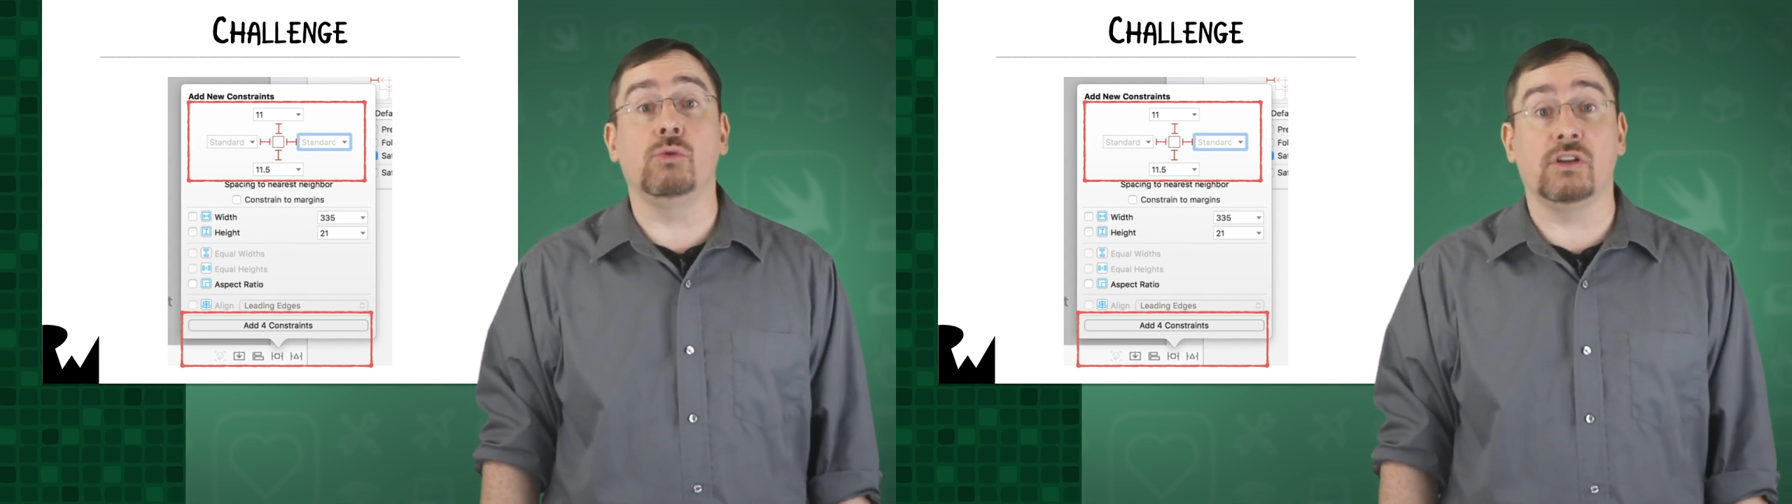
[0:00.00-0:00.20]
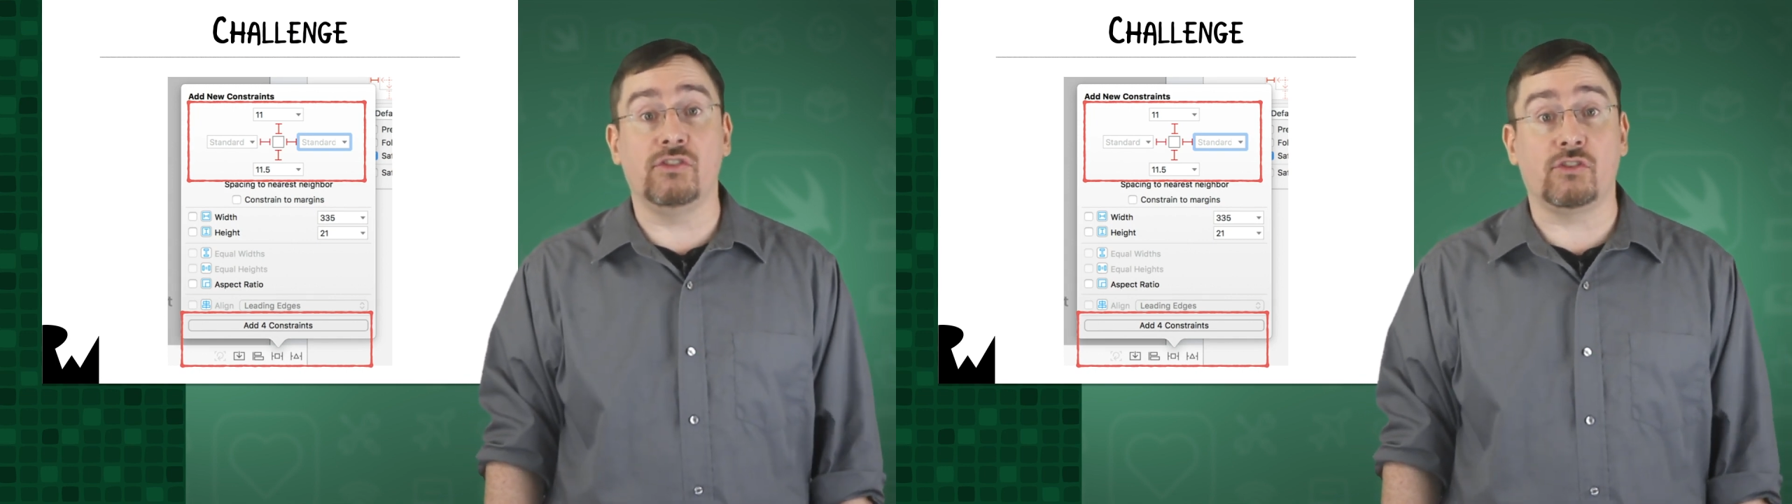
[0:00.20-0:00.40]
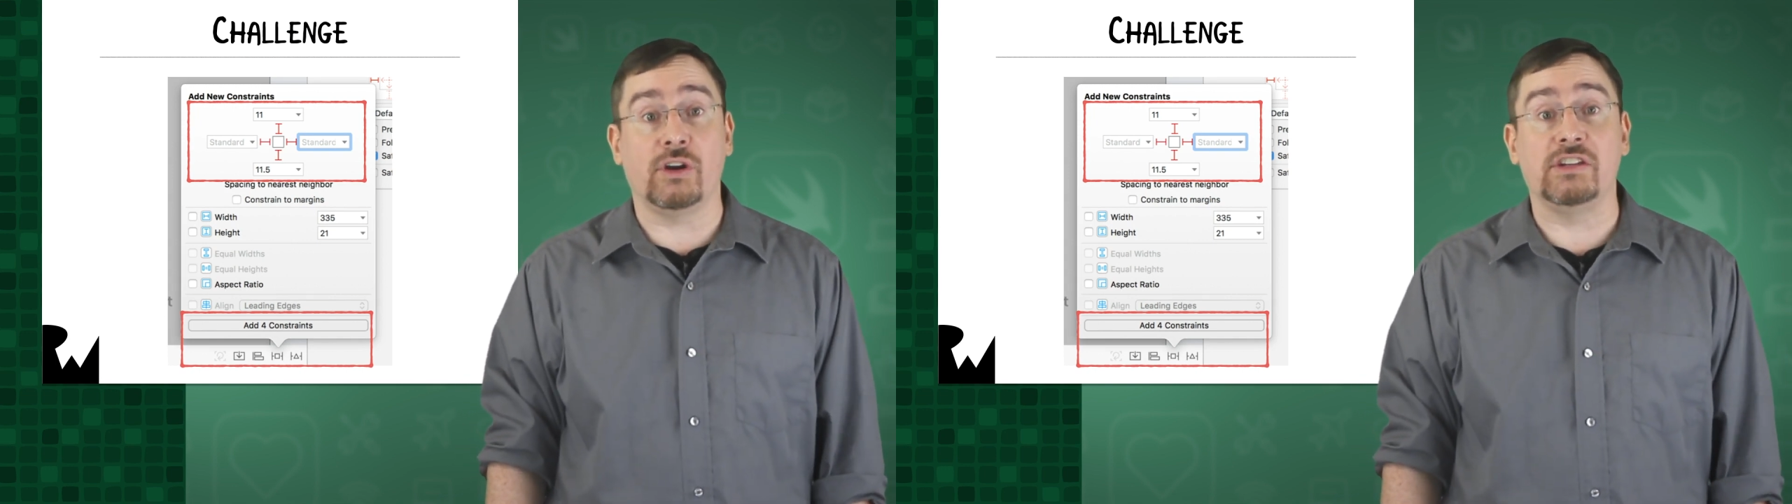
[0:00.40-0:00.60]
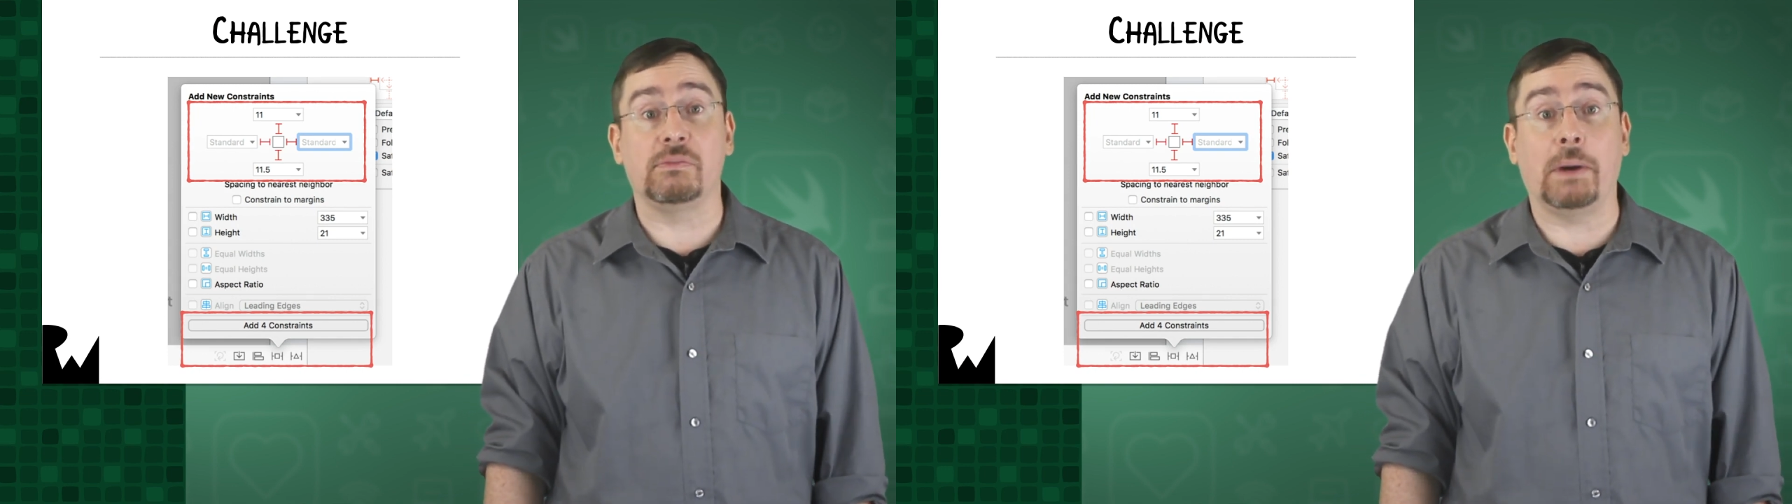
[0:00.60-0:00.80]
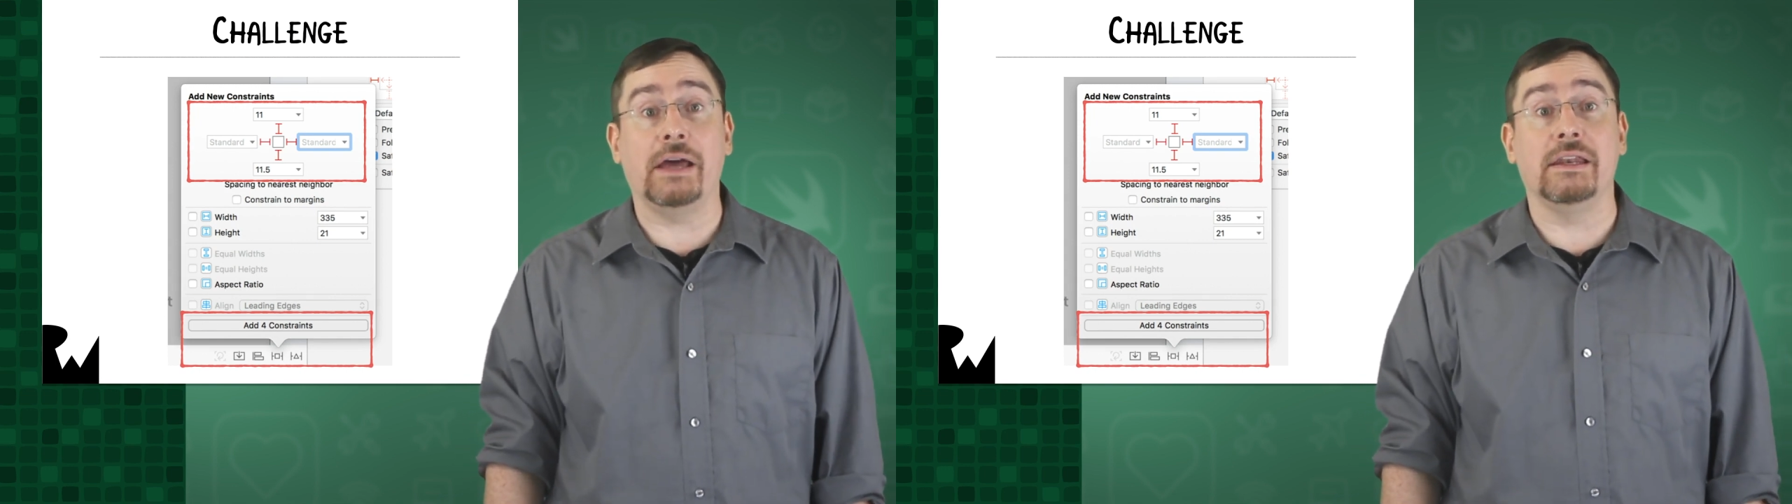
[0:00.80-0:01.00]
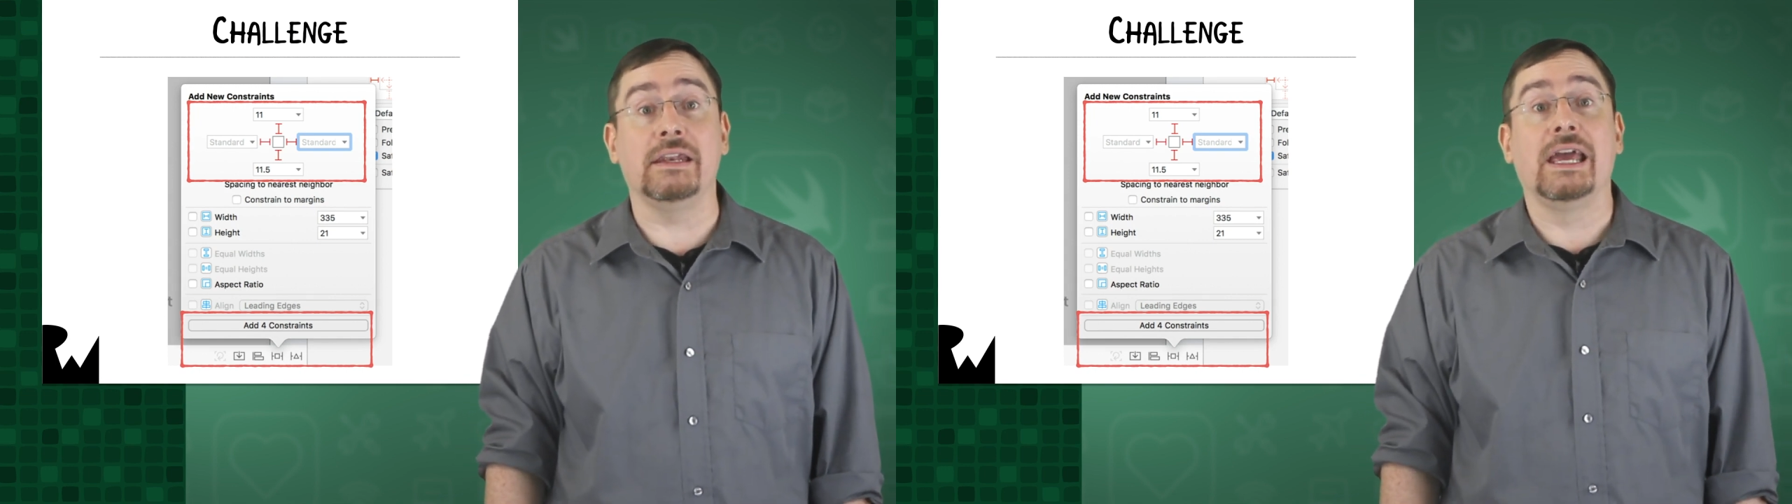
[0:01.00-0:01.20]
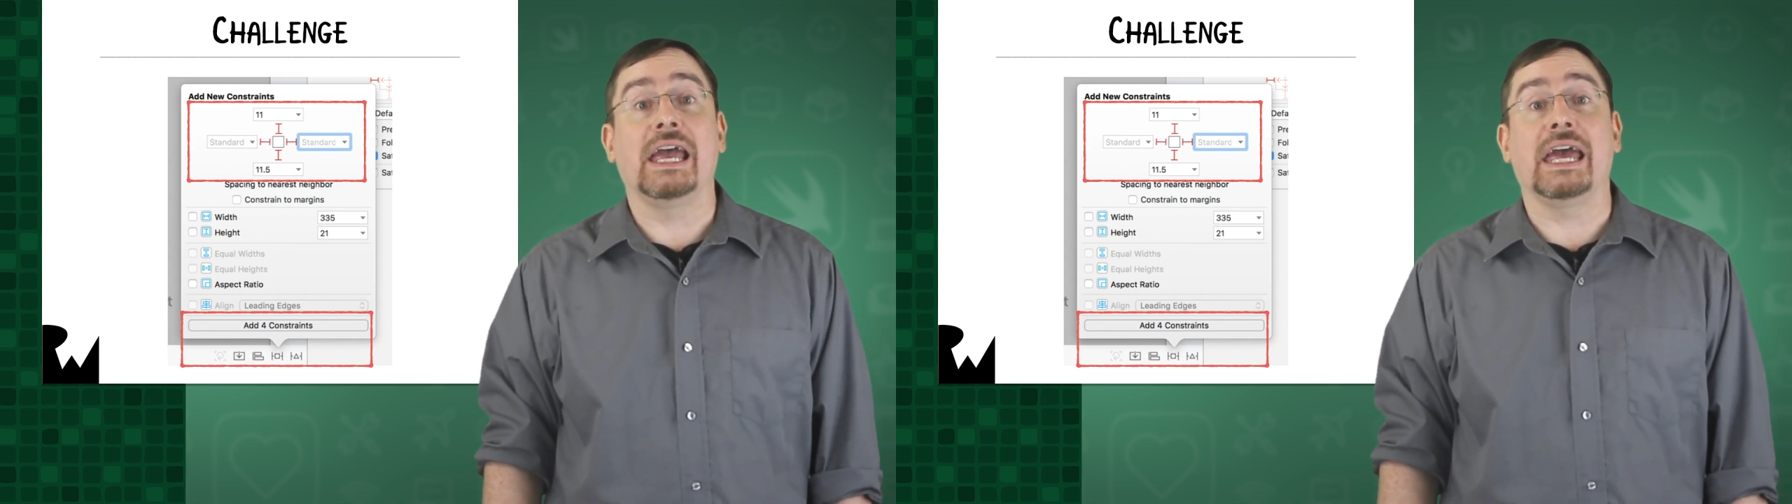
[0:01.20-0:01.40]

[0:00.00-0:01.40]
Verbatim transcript: Constraints button